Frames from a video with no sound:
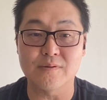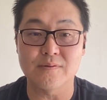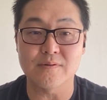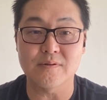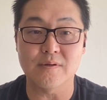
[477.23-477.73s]

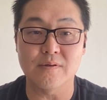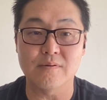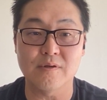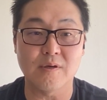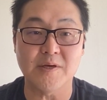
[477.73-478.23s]
So
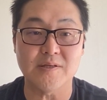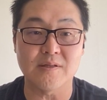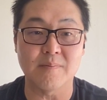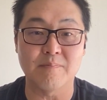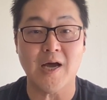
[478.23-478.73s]
you could
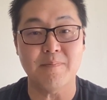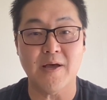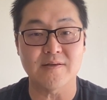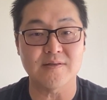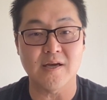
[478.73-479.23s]
basically
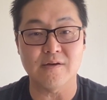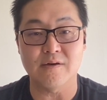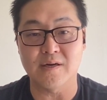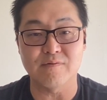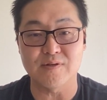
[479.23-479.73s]
bypass that
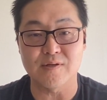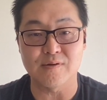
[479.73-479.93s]
on every single